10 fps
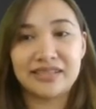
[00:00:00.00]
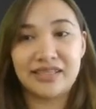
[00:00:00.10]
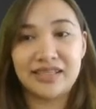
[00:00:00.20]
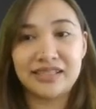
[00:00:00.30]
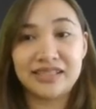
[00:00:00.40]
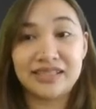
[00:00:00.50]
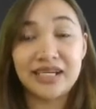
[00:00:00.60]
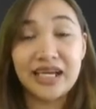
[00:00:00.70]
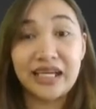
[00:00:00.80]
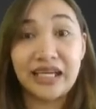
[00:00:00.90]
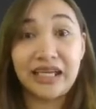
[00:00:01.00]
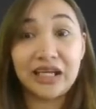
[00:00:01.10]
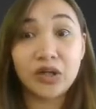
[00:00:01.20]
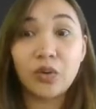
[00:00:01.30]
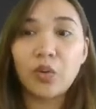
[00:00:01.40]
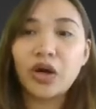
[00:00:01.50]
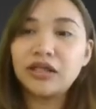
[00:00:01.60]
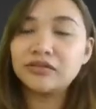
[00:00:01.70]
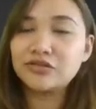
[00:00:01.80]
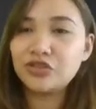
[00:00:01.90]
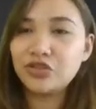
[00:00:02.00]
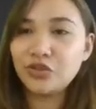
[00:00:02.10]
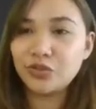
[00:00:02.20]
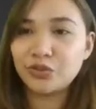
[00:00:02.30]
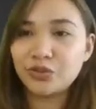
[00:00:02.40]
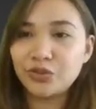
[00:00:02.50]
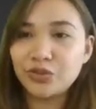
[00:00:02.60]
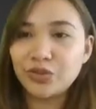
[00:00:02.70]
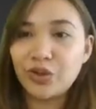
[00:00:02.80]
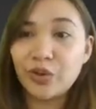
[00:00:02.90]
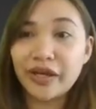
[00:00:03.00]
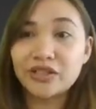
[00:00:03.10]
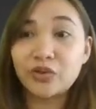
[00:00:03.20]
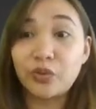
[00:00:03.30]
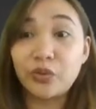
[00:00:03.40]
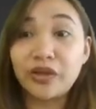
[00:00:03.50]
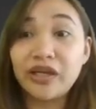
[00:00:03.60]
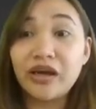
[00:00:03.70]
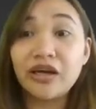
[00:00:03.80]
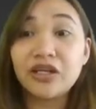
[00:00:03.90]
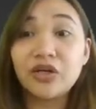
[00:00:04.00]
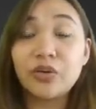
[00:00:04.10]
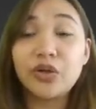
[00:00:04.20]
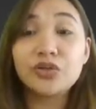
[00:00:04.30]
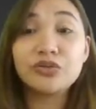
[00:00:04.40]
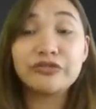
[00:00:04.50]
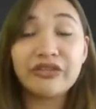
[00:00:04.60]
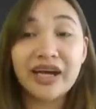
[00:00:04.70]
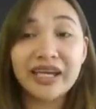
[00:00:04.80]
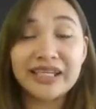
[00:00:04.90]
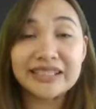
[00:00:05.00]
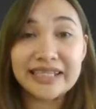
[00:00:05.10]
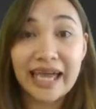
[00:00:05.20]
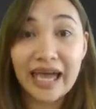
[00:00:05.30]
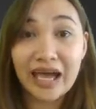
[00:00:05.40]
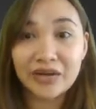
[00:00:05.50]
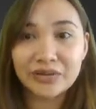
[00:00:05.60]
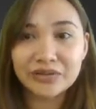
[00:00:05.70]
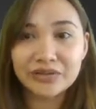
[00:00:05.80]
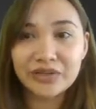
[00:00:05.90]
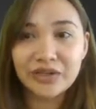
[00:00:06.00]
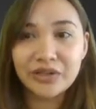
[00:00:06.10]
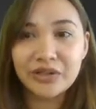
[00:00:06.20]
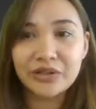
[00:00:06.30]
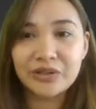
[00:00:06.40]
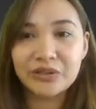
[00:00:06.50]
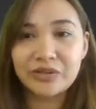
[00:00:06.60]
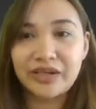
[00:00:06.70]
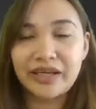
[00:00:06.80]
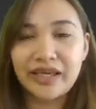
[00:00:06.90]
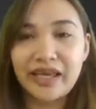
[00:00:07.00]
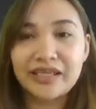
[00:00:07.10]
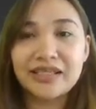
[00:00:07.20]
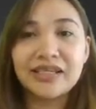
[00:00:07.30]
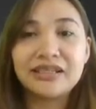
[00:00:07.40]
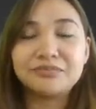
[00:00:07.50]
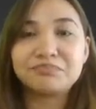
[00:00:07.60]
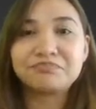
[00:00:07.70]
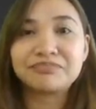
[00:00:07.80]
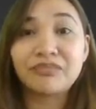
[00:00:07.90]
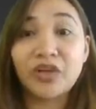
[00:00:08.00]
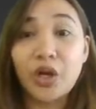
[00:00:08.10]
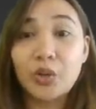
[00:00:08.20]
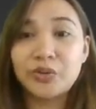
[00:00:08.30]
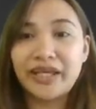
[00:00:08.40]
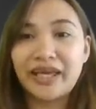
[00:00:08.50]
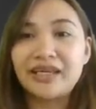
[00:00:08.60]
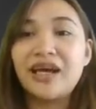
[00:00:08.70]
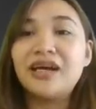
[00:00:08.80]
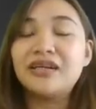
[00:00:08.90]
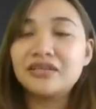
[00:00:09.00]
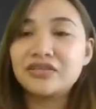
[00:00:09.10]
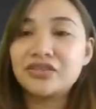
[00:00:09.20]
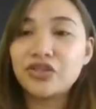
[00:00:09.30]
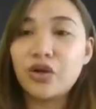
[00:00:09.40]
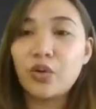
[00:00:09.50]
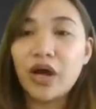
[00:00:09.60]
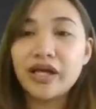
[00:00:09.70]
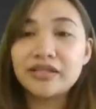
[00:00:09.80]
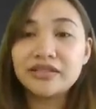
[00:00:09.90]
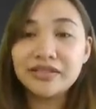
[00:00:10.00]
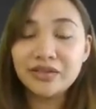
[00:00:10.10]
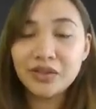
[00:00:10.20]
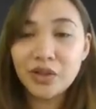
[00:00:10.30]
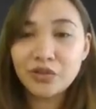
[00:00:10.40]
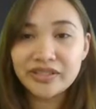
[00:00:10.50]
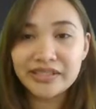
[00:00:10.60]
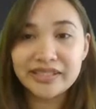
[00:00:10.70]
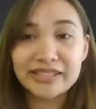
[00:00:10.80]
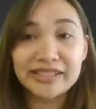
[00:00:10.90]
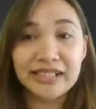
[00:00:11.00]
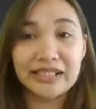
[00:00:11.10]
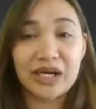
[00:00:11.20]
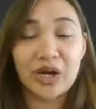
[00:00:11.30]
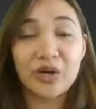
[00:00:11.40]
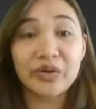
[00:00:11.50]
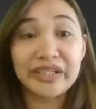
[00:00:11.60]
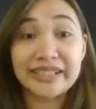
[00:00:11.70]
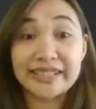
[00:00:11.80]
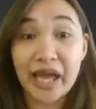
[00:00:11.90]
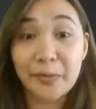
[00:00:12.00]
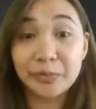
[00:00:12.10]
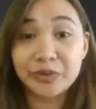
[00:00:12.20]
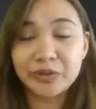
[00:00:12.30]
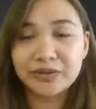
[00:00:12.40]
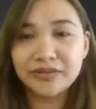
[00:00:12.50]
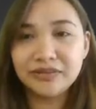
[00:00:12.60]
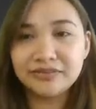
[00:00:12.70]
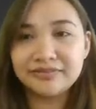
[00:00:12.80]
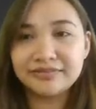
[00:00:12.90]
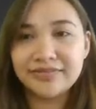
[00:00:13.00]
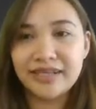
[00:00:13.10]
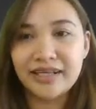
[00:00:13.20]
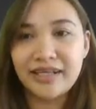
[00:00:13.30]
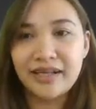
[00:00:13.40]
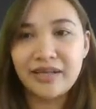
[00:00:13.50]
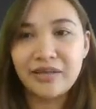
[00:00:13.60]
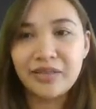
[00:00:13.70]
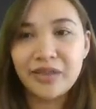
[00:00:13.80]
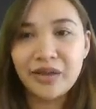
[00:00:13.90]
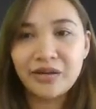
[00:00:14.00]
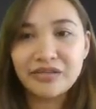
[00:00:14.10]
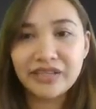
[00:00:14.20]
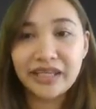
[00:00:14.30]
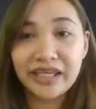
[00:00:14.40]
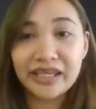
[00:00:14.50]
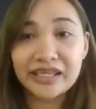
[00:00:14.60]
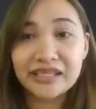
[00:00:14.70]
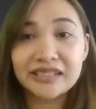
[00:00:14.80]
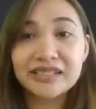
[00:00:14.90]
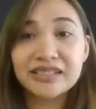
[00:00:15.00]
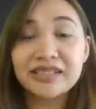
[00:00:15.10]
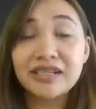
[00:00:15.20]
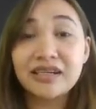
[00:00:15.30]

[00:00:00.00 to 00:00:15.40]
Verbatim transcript: is equal to all right so we are going to find out all right okay okay so as you noticed in our example there is